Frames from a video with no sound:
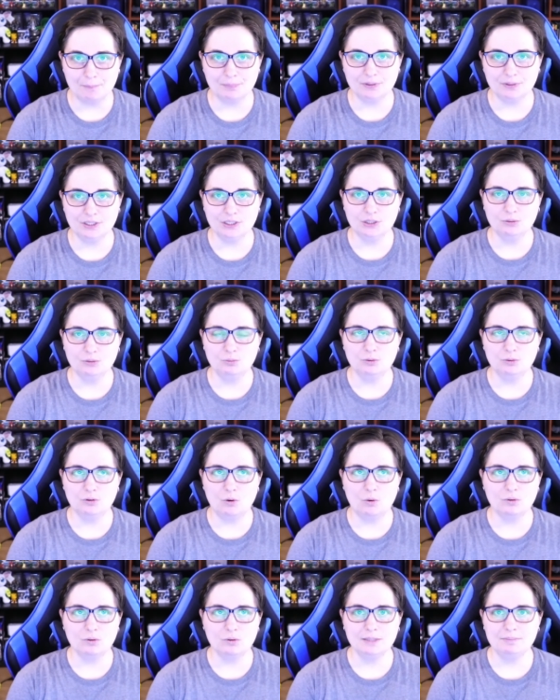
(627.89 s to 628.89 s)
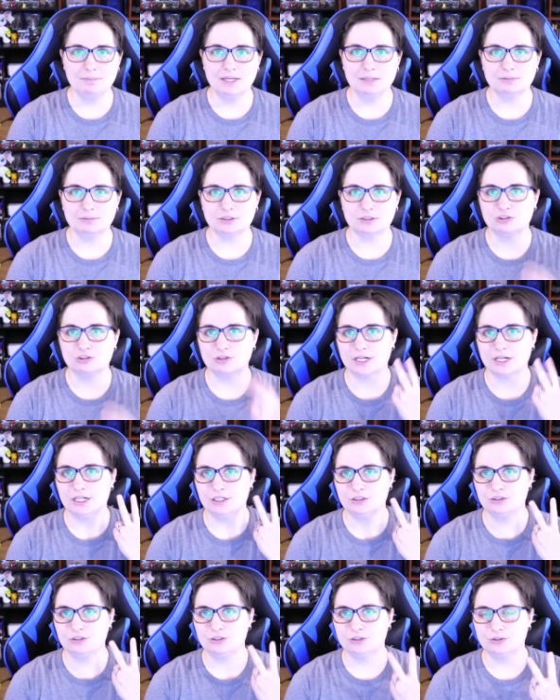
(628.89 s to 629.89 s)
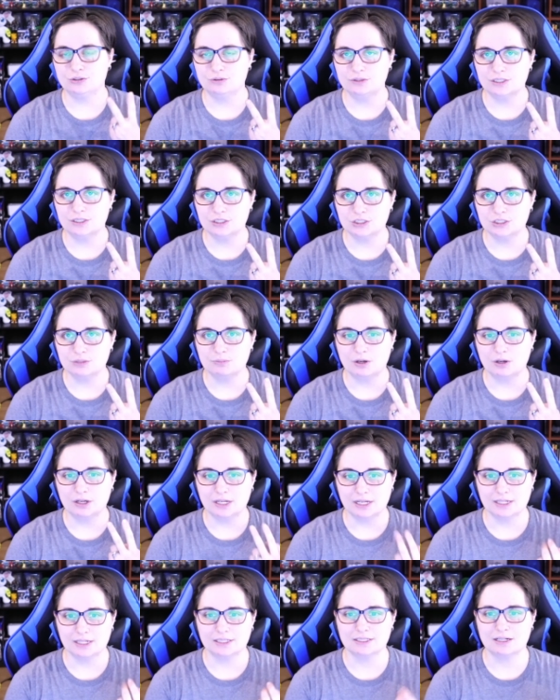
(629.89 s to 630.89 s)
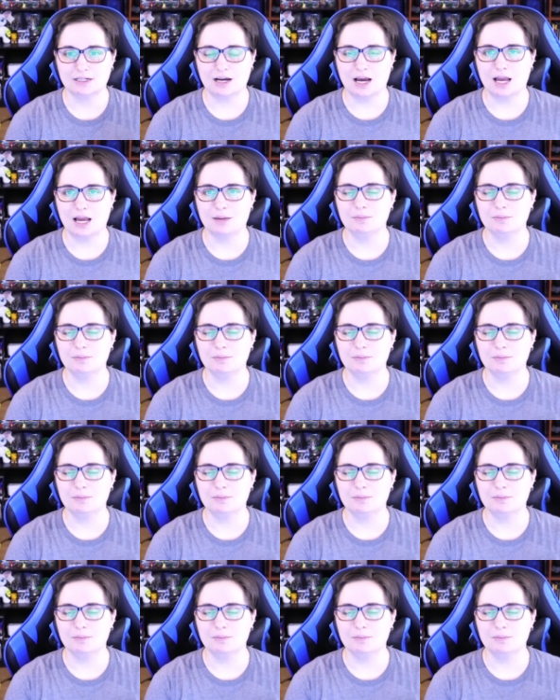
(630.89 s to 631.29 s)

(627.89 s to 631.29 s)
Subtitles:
You will only be able to train 2 Digimon at a time,